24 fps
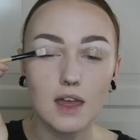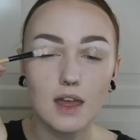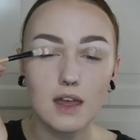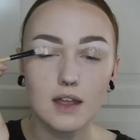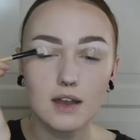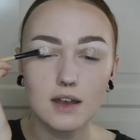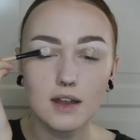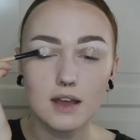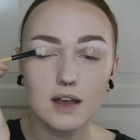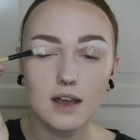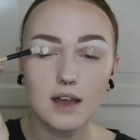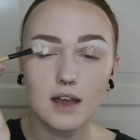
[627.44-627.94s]

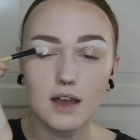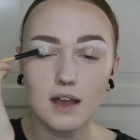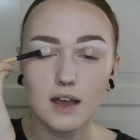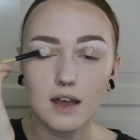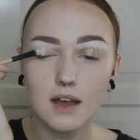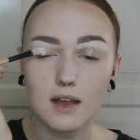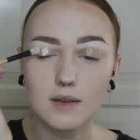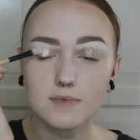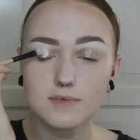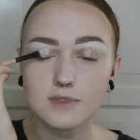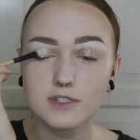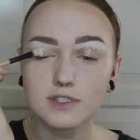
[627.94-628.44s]
And
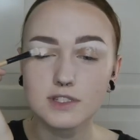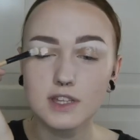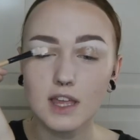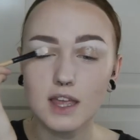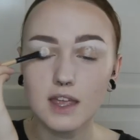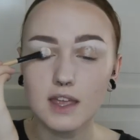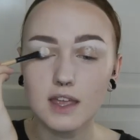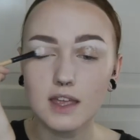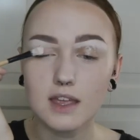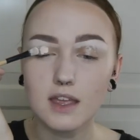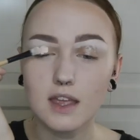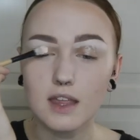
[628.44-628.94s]
I'm just
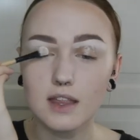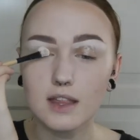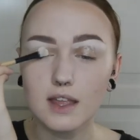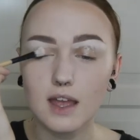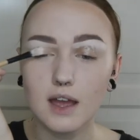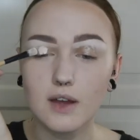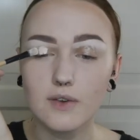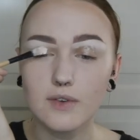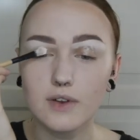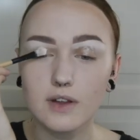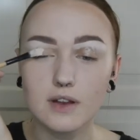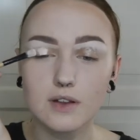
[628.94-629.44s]
taking it
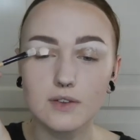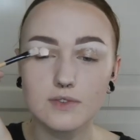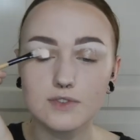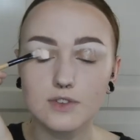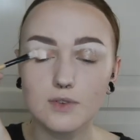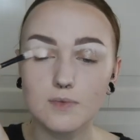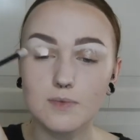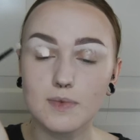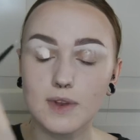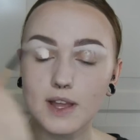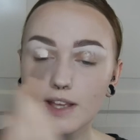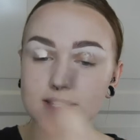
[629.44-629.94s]
down and
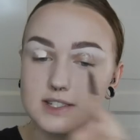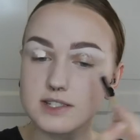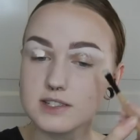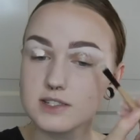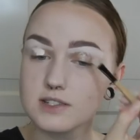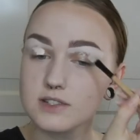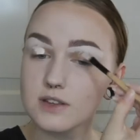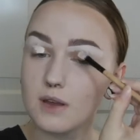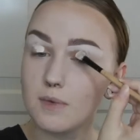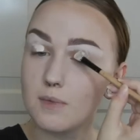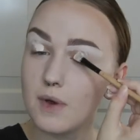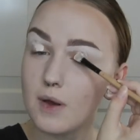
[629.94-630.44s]
also placing
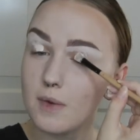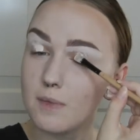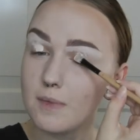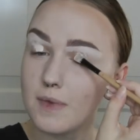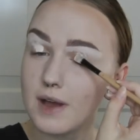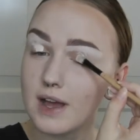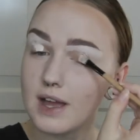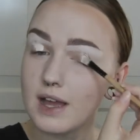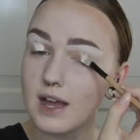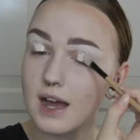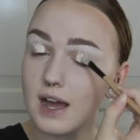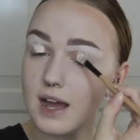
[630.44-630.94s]
some on
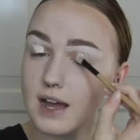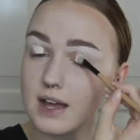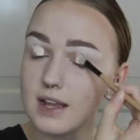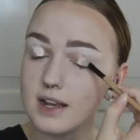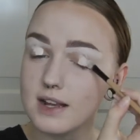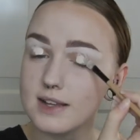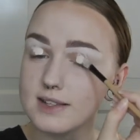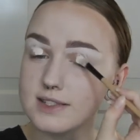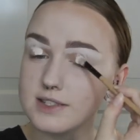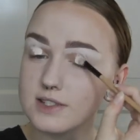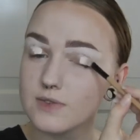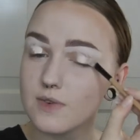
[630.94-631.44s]
my
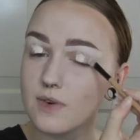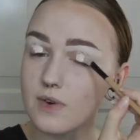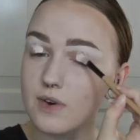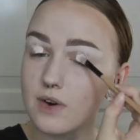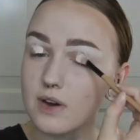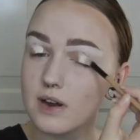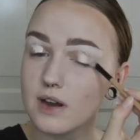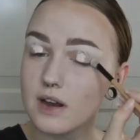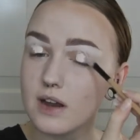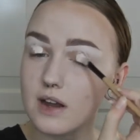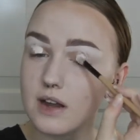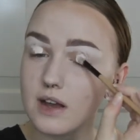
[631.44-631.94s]
eyelids
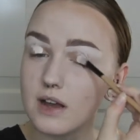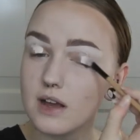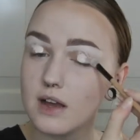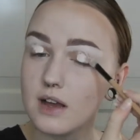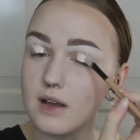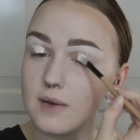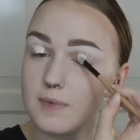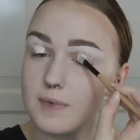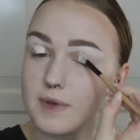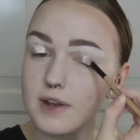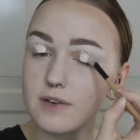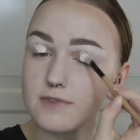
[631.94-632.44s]
for
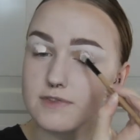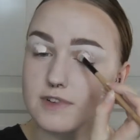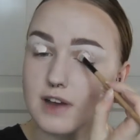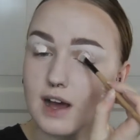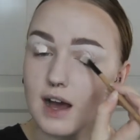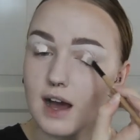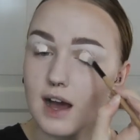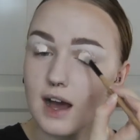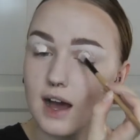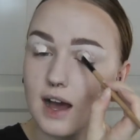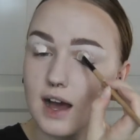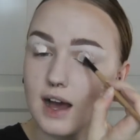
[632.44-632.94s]
a bit of an
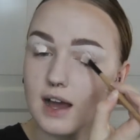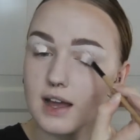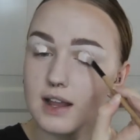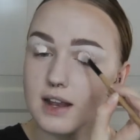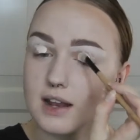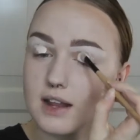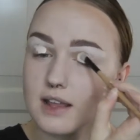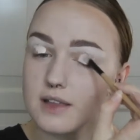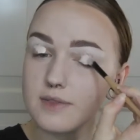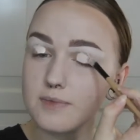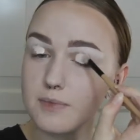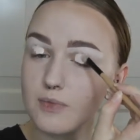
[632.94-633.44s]

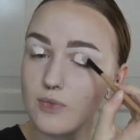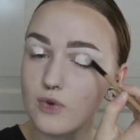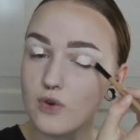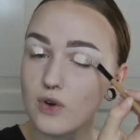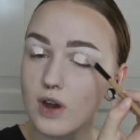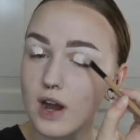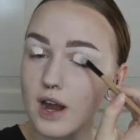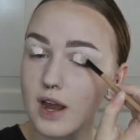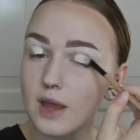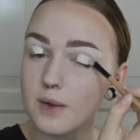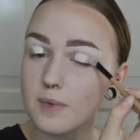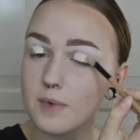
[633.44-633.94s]
eyelid
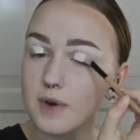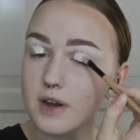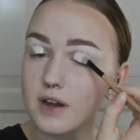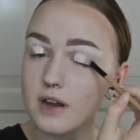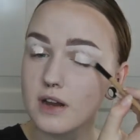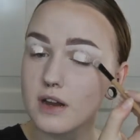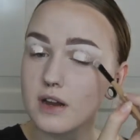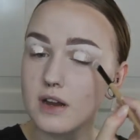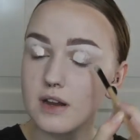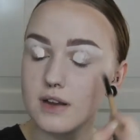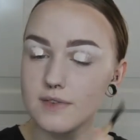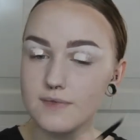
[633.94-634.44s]
primer.
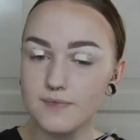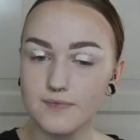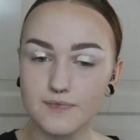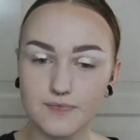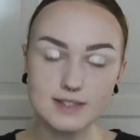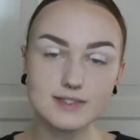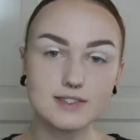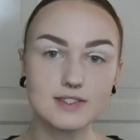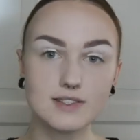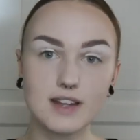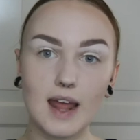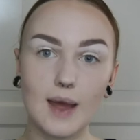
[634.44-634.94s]

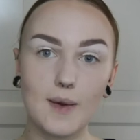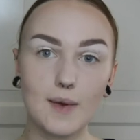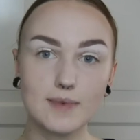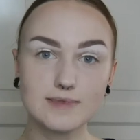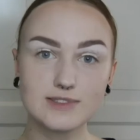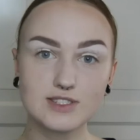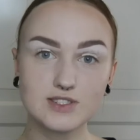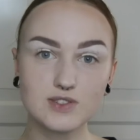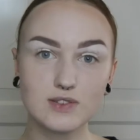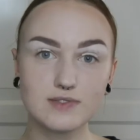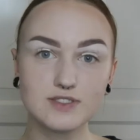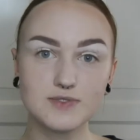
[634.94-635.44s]
So now I'm
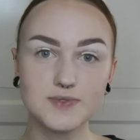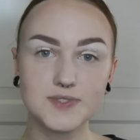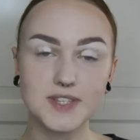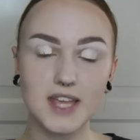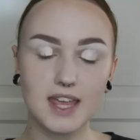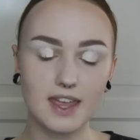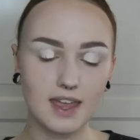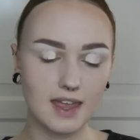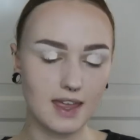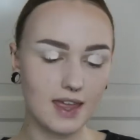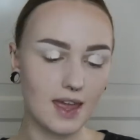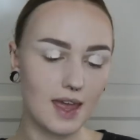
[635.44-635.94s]
just going to be
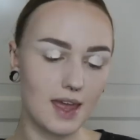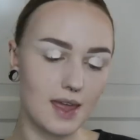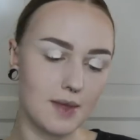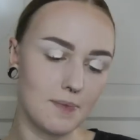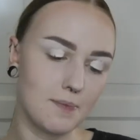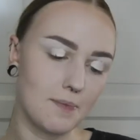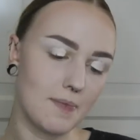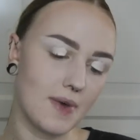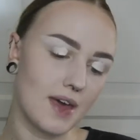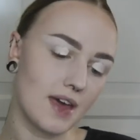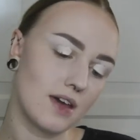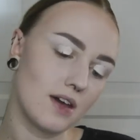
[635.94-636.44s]
taking a
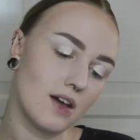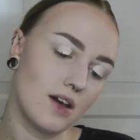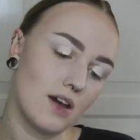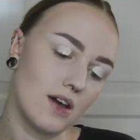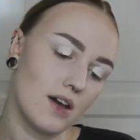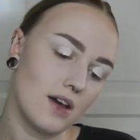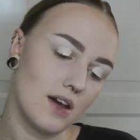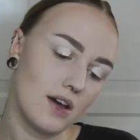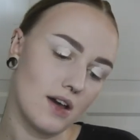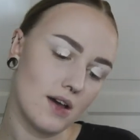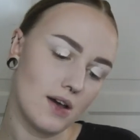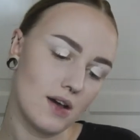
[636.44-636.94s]
MAC
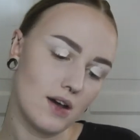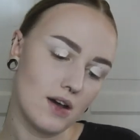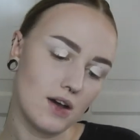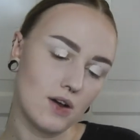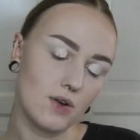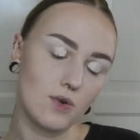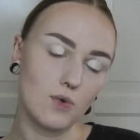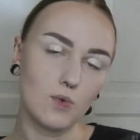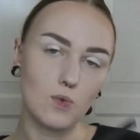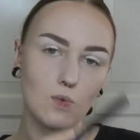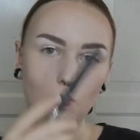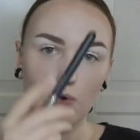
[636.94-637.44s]

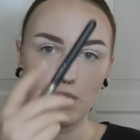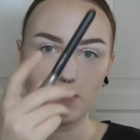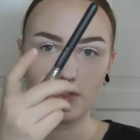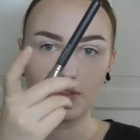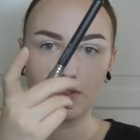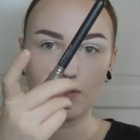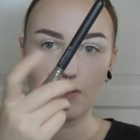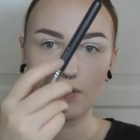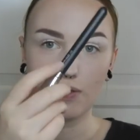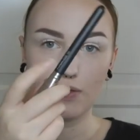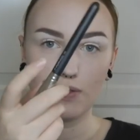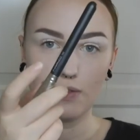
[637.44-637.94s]

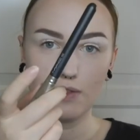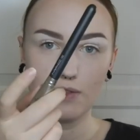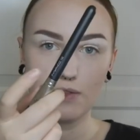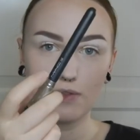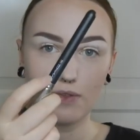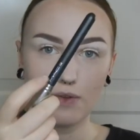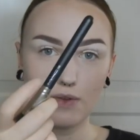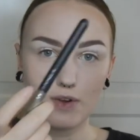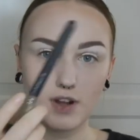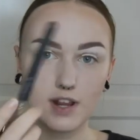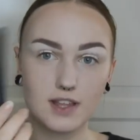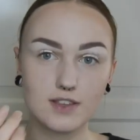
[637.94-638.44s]

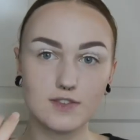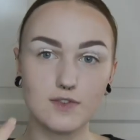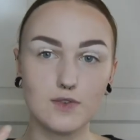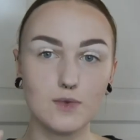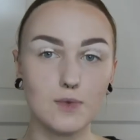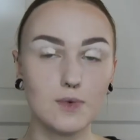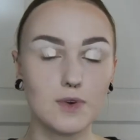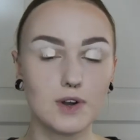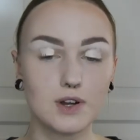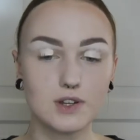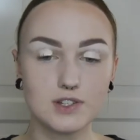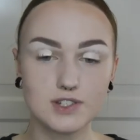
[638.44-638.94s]
132
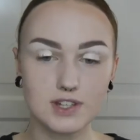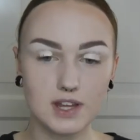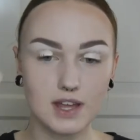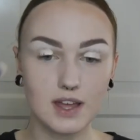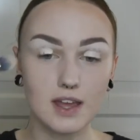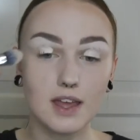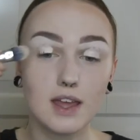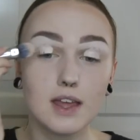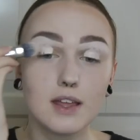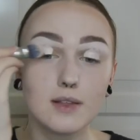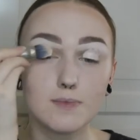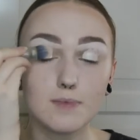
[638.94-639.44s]
brush
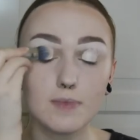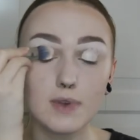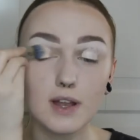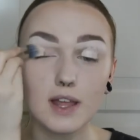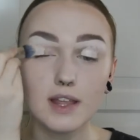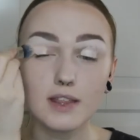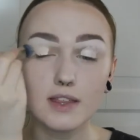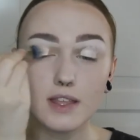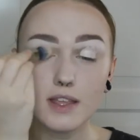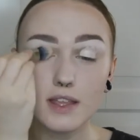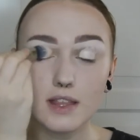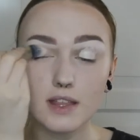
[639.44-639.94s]
and
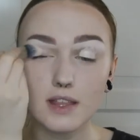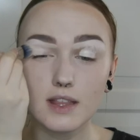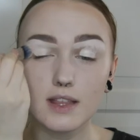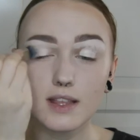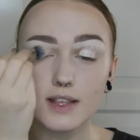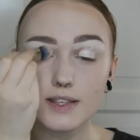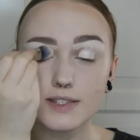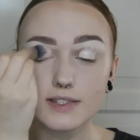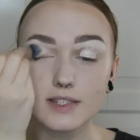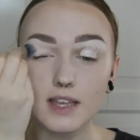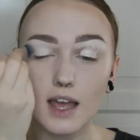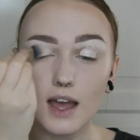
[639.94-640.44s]
blending
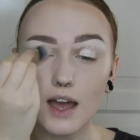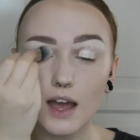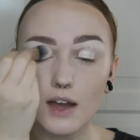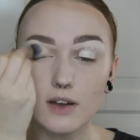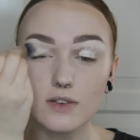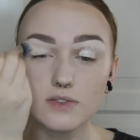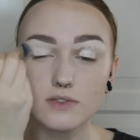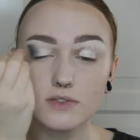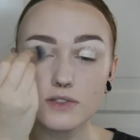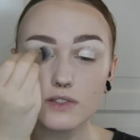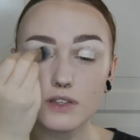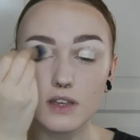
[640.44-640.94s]
this
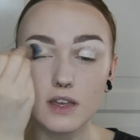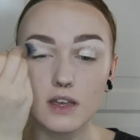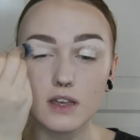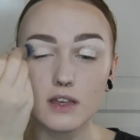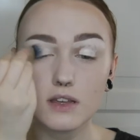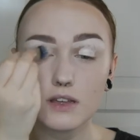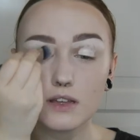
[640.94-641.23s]
out.